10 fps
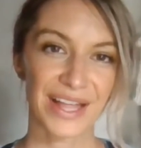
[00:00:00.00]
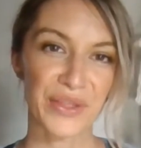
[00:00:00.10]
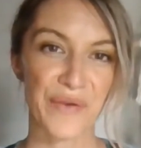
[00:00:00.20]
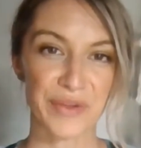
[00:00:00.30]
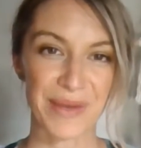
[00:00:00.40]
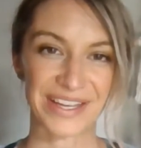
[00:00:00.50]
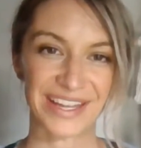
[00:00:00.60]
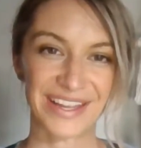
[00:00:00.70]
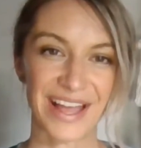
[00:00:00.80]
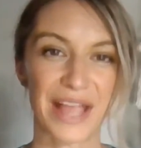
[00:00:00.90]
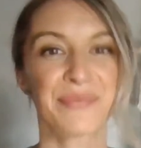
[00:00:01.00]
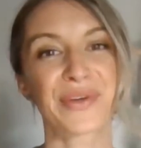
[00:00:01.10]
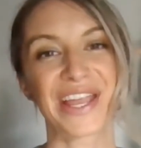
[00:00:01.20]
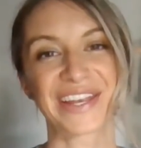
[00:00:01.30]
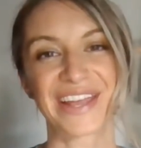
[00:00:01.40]
Hello, everybody. I'm
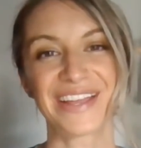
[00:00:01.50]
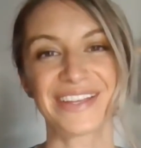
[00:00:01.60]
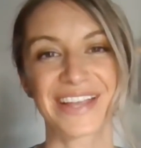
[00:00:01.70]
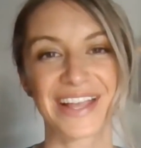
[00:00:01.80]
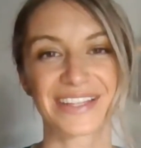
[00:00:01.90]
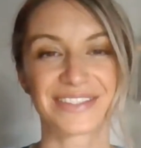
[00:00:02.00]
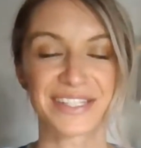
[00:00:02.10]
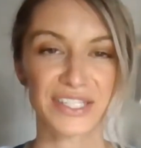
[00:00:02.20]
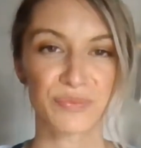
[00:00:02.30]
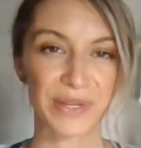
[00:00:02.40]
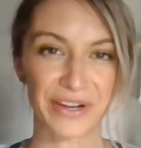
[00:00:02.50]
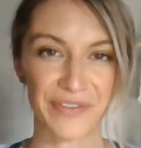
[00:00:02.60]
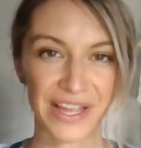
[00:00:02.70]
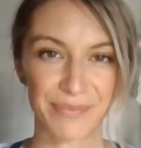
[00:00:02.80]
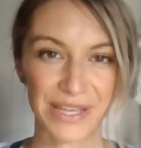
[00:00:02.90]
Brianna, and this is
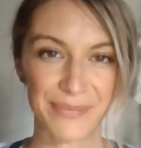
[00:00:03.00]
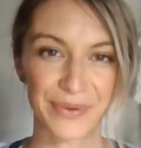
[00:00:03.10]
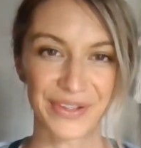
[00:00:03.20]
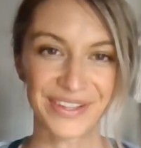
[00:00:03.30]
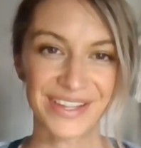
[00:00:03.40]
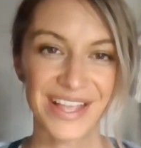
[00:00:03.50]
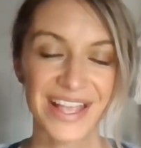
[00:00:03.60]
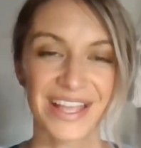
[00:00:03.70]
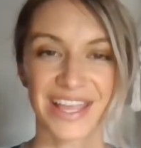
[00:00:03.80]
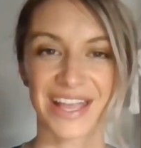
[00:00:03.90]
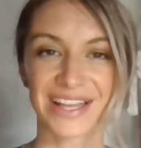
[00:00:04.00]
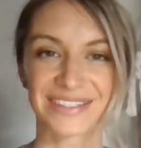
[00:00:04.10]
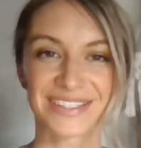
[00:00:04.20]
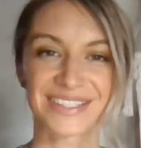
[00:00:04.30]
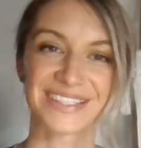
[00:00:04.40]
Purified People.
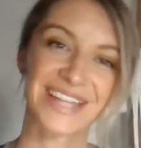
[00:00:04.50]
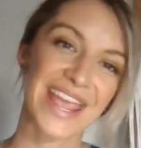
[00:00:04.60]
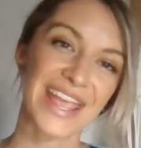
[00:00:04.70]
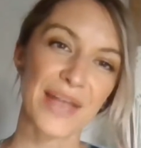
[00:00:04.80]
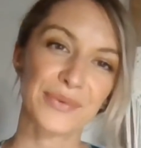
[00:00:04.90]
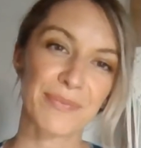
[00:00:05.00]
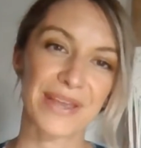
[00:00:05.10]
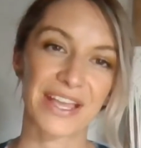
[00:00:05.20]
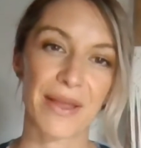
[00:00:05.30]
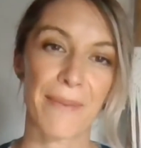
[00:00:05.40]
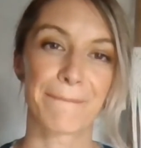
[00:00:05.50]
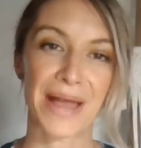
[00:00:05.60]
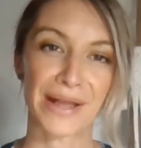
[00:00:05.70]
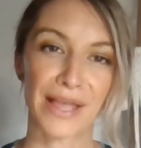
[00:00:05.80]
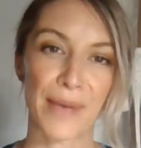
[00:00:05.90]
And today I want to pick
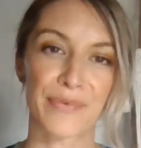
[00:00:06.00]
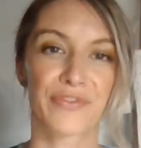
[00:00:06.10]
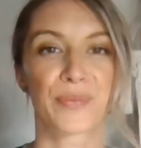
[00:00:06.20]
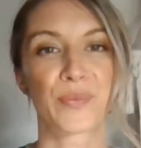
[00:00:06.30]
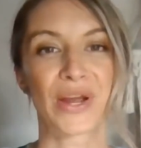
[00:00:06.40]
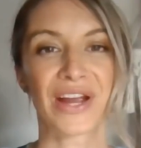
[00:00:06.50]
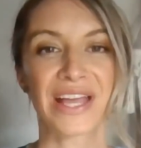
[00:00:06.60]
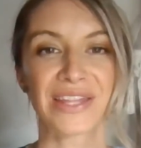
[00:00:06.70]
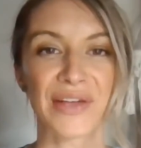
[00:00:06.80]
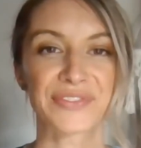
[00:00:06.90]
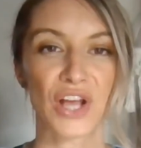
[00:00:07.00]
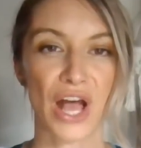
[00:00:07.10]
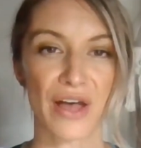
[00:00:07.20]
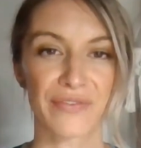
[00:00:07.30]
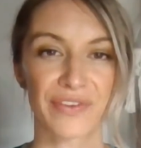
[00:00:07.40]
back up from where I left
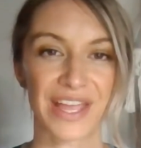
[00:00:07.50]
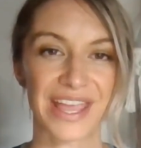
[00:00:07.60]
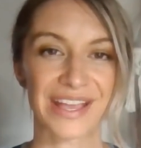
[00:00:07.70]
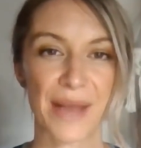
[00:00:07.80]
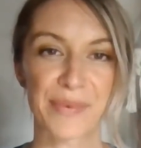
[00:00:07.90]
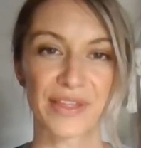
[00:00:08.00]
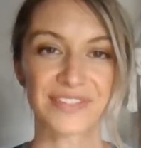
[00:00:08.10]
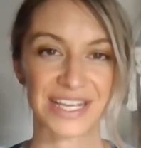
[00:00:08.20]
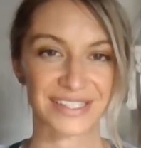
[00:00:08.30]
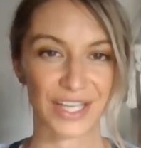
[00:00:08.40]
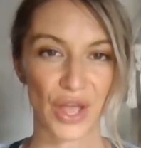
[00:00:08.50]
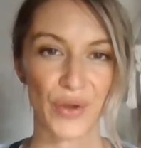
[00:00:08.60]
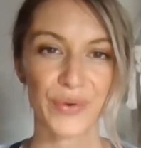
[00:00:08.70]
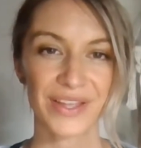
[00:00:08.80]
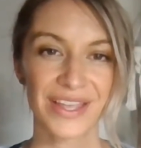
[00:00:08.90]
off a couple of days
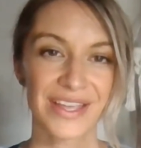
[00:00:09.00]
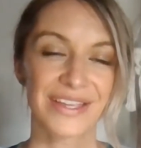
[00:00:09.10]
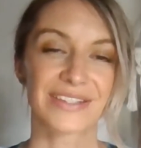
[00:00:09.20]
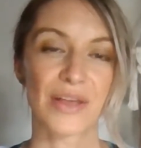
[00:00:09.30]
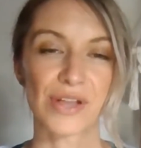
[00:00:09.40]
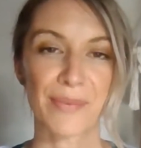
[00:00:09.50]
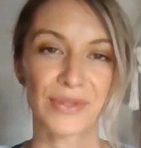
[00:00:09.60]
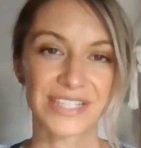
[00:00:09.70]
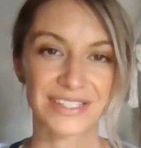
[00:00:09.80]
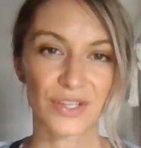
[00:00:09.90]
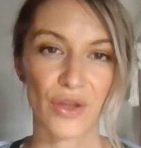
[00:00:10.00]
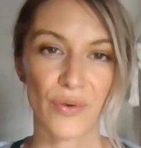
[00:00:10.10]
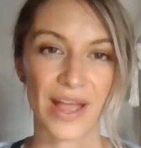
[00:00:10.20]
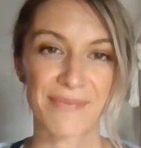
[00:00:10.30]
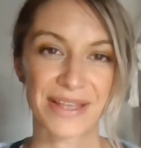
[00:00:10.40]
ago. Now, a couple of days ago,
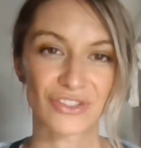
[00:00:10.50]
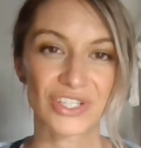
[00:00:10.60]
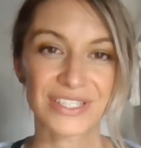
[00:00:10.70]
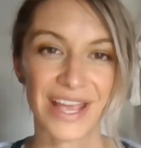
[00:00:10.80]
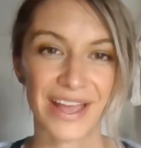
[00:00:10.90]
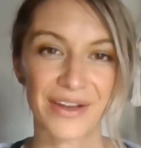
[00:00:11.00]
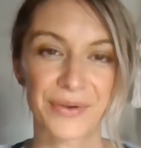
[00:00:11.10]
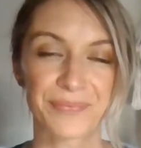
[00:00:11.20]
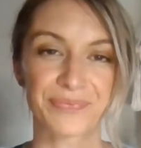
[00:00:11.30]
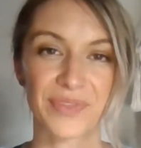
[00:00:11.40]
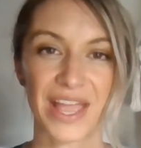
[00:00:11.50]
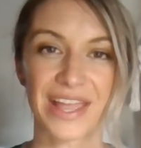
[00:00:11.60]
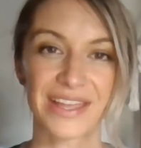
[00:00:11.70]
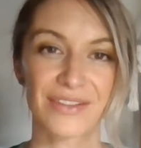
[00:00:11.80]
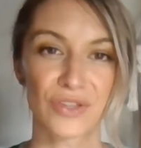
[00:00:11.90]
I mentioned how
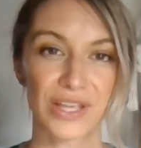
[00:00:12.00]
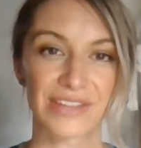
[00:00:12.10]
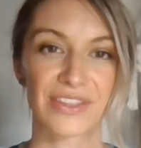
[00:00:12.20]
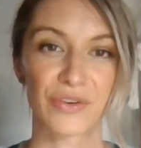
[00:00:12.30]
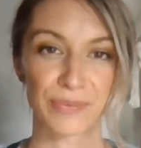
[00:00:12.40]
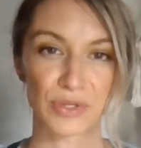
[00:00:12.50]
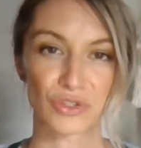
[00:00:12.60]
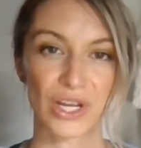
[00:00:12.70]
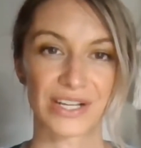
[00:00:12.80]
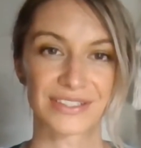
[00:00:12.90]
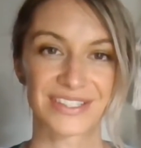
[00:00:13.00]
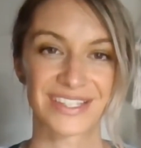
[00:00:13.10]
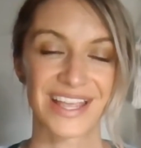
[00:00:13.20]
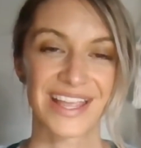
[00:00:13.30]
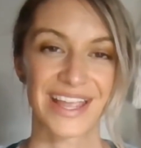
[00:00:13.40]
I look at the crypto charts
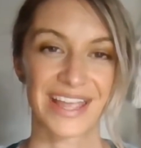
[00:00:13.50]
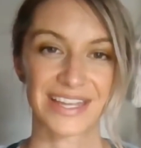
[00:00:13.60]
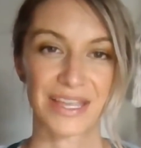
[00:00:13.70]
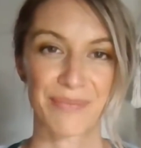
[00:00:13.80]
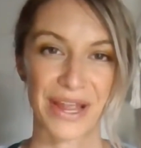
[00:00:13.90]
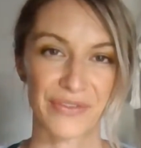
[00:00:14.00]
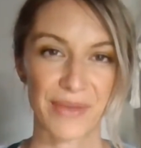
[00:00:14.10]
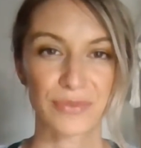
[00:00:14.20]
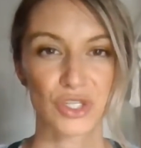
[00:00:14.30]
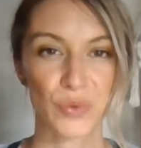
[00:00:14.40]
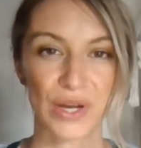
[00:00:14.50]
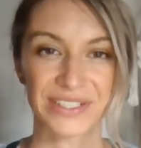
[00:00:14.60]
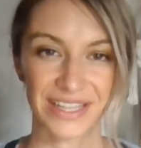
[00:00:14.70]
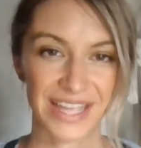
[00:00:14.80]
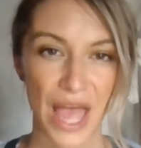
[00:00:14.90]
and I compare them to our
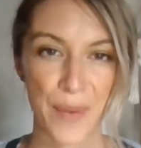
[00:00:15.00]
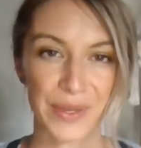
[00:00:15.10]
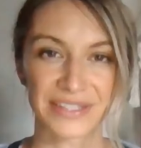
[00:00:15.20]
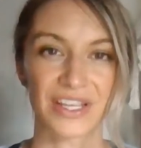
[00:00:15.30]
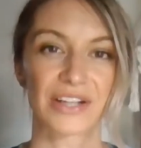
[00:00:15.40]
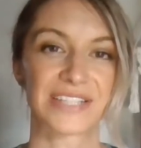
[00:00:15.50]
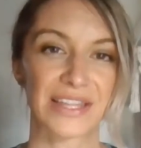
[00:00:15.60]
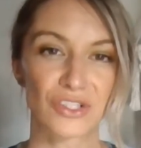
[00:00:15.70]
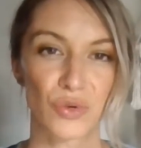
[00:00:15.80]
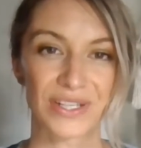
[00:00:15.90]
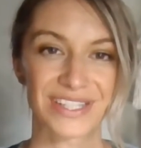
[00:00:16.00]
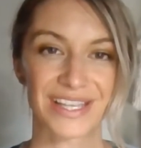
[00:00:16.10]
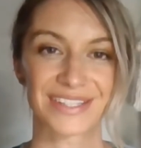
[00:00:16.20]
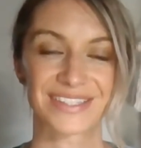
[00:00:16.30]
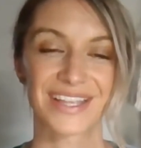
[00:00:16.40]
daily habits, our daily
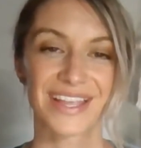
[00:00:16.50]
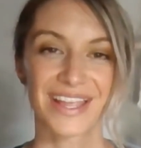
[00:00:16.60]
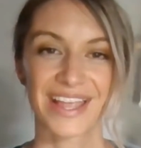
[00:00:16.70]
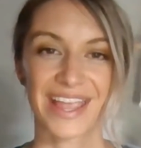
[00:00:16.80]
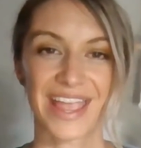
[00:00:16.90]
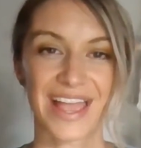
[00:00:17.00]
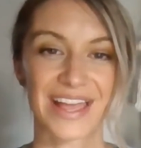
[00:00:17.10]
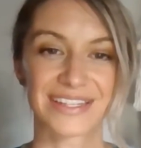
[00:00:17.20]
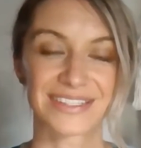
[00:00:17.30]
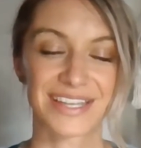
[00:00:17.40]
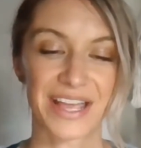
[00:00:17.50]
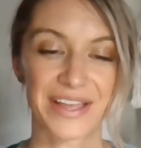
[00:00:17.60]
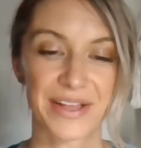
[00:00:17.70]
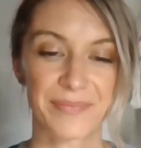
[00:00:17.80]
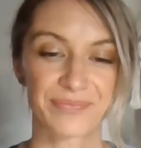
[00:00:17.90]
choices, and
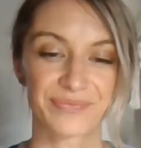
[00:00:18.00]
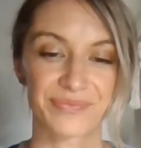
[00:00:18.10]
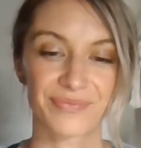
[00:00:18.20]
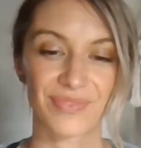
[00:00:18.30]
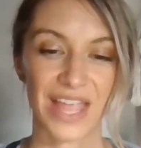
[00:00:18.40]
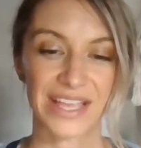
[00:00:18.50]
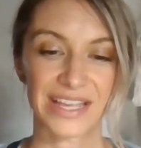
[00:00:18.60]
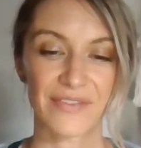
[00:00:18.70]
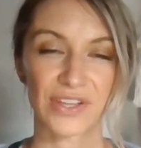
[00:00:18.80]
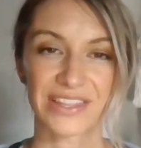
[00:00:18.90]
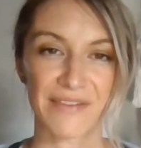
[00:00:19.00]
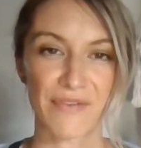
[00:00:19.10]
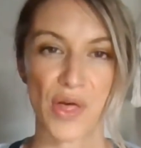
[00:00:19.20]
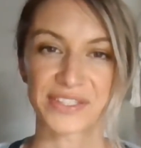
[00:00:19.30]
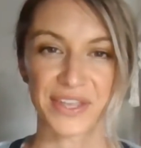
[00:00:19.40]
um, I kind of look at that
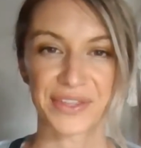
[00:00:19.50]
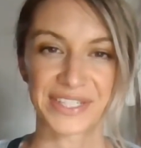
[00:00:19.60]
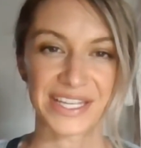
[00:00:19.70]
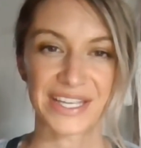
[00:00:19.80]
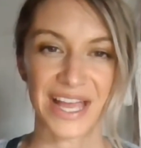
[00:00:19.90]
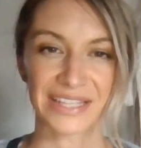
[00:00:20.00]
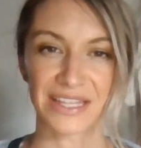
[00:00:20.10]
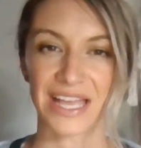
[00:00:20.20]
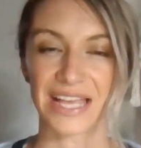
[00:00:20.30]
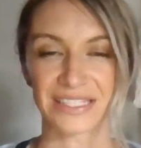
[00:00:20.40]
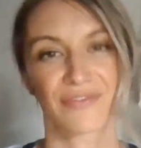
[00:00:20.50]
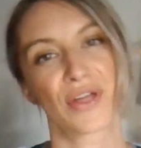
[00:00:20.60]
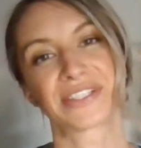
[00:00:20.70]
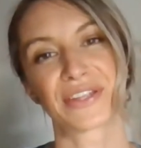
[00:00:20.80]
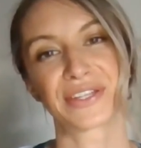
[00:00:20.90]
volatility the, as the
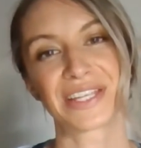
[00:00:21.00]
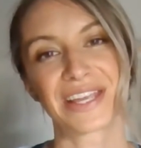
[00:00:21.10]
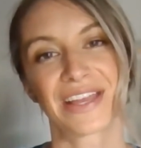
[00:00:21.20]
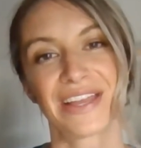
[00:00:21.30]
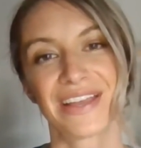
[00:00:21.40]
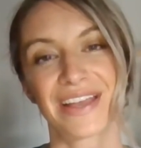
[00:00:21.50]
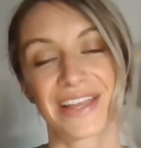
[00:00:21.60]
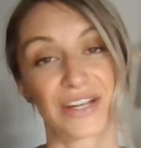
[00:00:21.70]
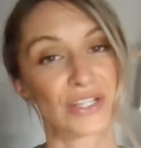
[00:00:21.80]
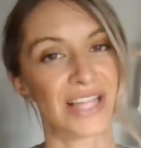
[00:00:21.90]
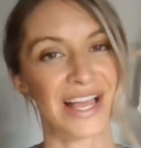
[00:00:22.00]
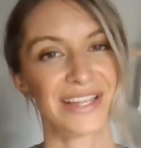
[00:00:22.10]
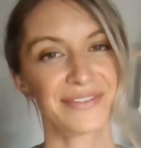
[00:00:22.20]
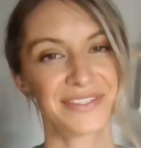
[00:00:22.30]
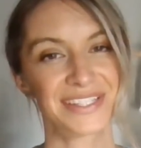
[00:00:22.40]
volatility in our
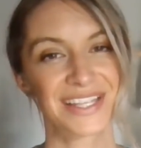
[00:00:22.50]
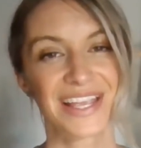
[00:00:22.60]
lives